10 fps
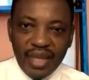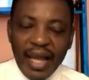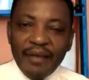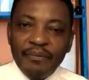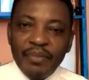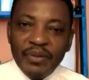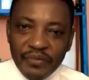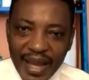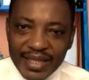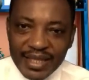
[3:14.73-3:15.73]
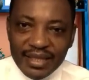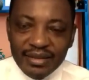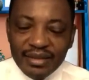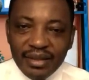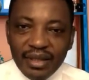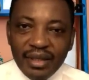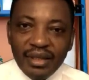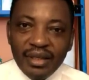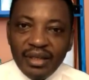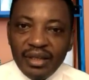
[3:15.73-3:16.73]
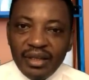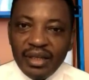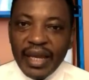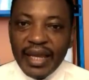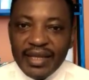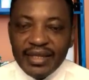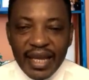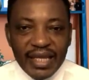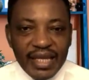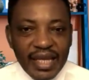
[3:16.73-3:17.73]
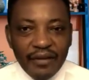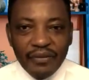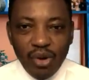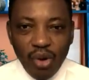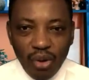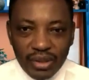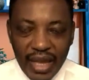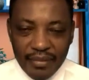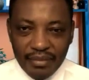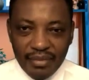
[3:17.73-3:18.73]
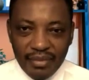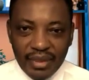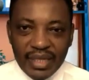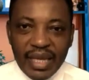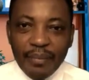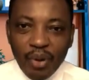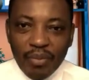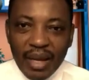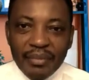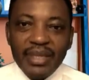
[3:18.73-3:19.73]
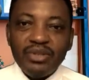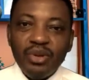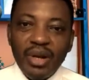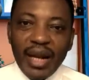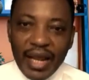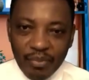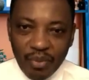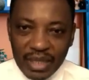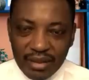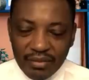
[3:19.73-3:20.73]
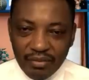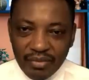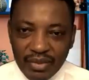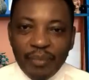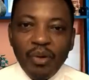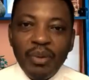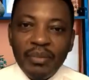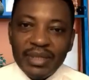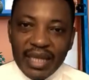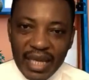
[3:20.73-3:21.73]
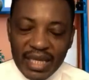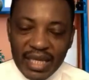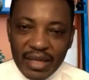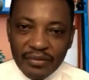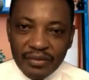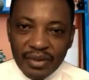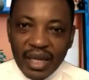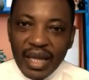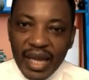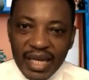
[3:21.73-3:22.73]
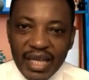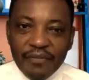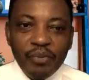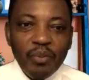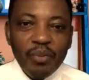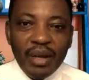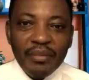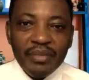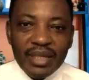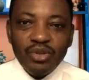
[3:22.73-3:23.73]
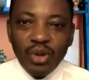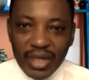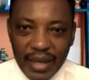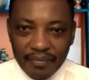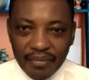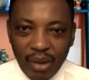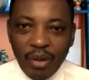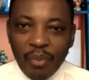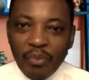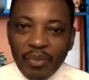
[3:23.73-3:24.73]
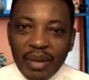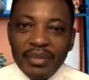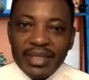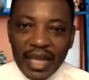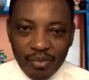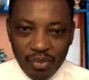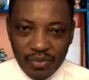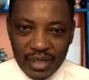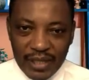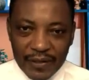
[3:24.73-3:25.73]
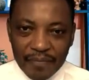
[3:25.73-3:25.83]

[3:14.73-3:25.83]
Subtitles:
have been fighting against the ADF for a long time. Their problem is not La Republic. Their problem is the ADF. ADF problem is not them. Our problem is La Republic.